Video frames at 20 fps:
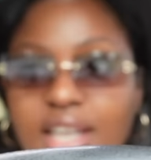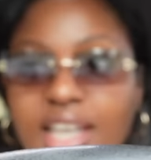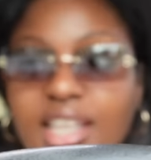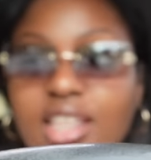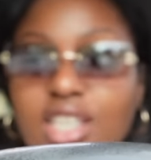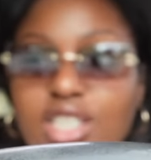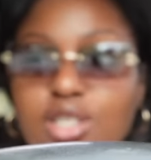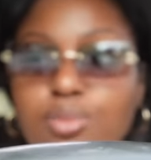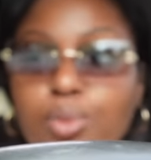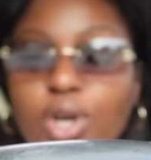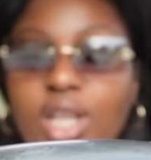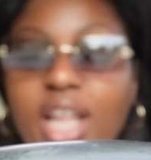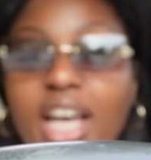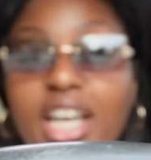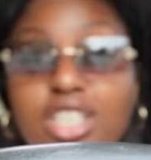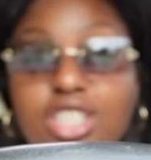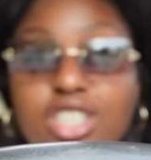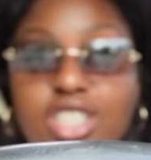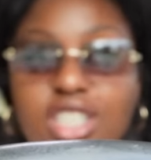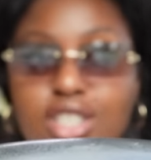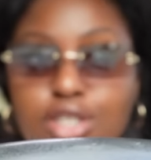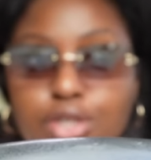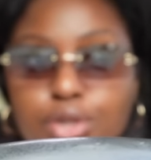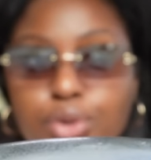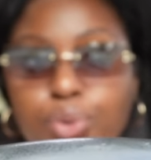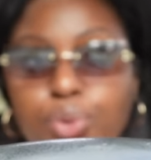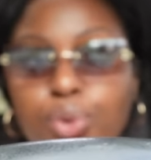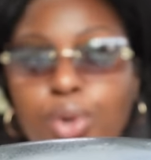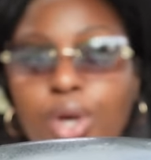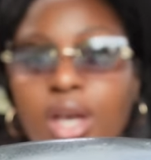He looks more like a Shih
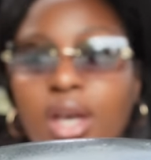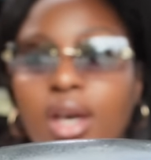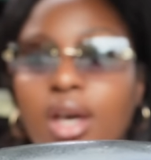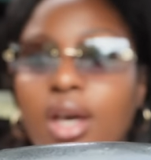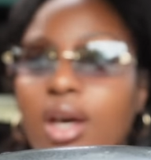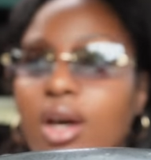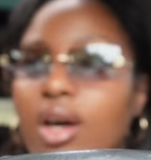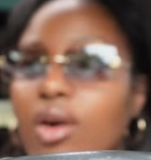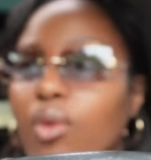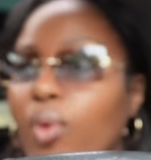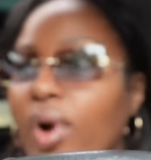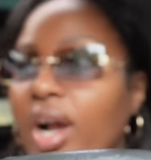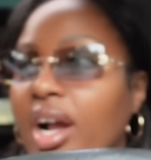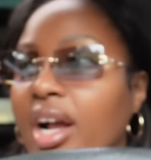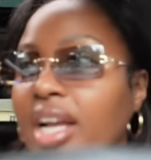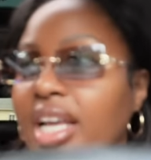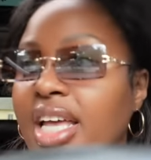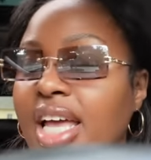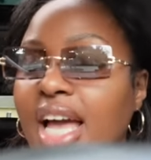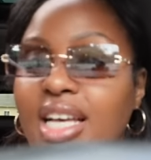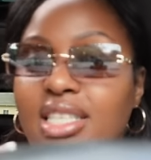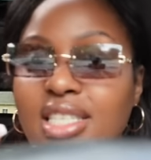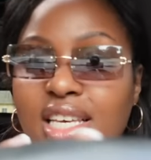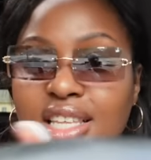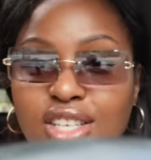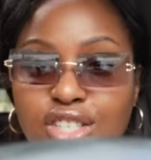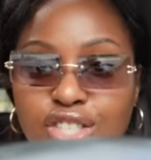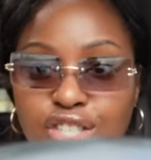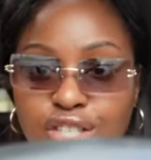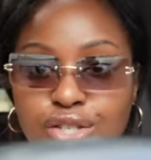Tzu, where he has
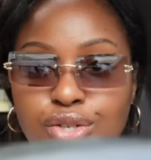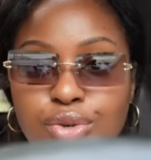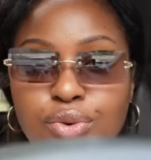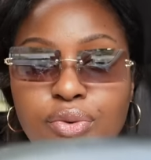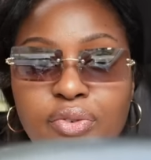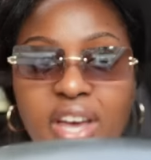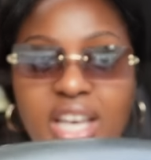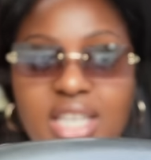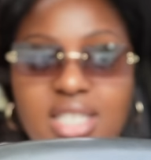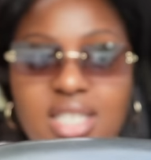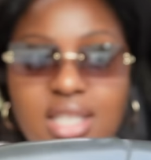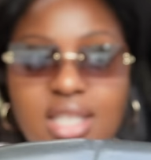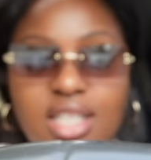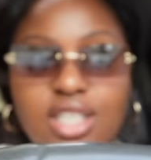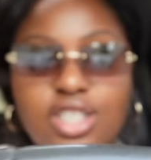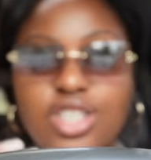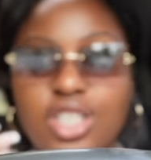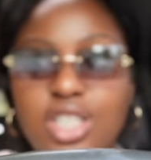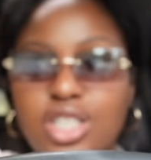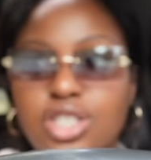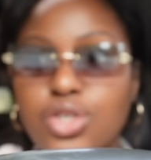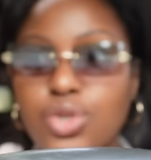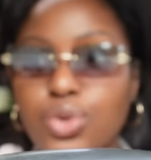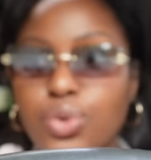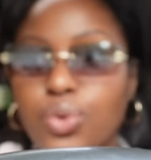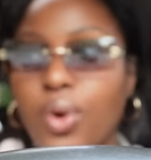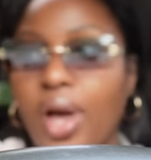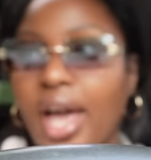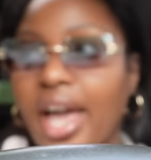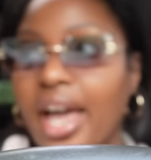like the Shih Tzu face and the Shih
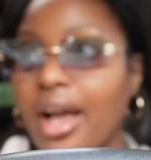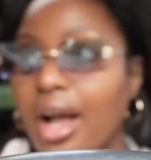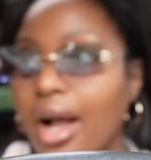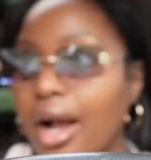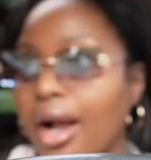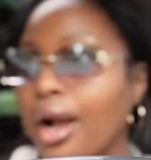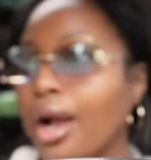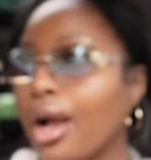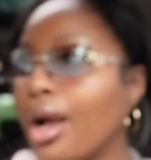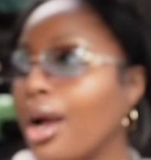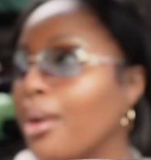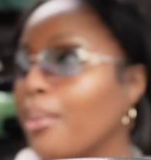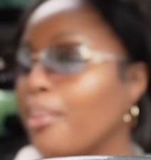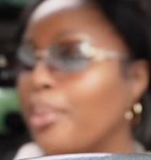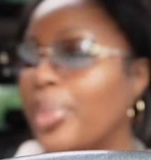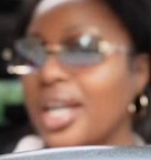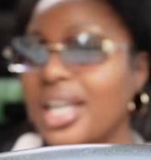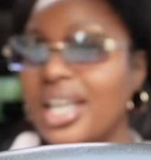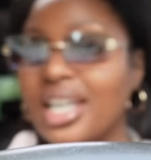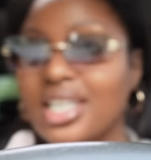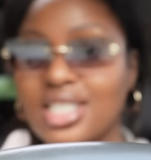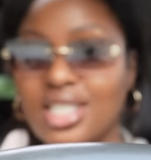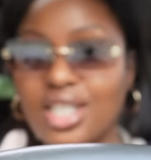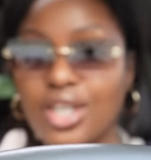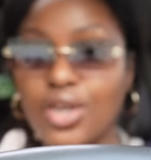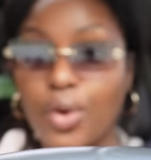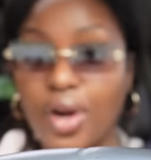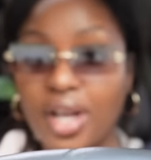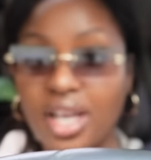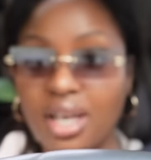Tzu hair, but he has the
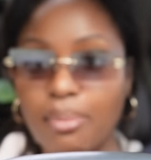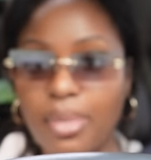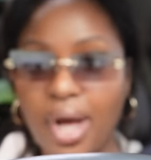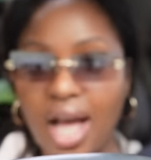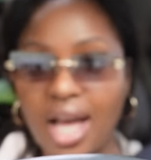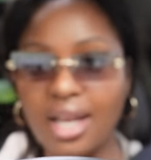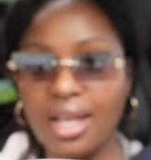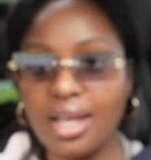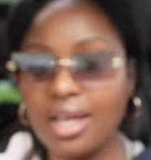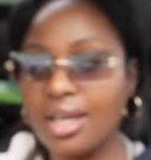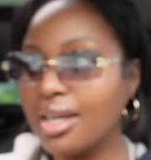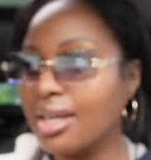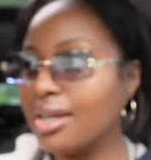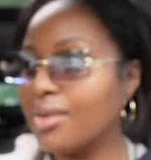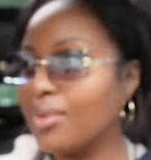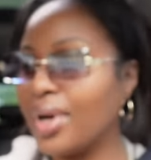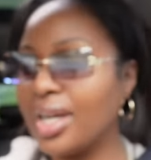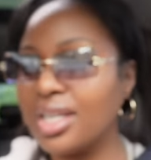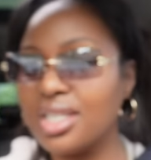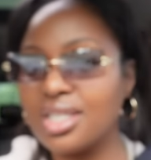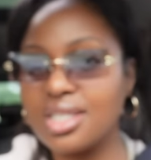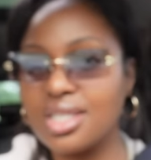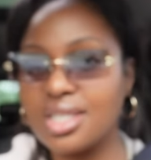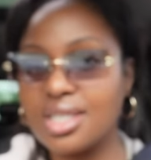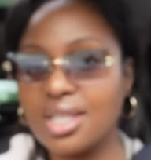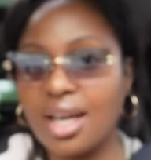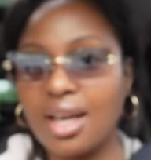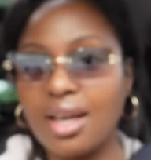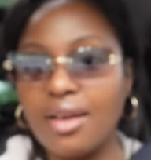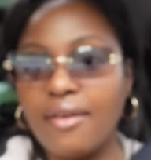Yorkie body. Why is
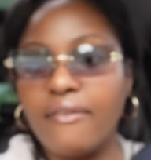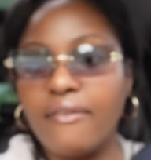this not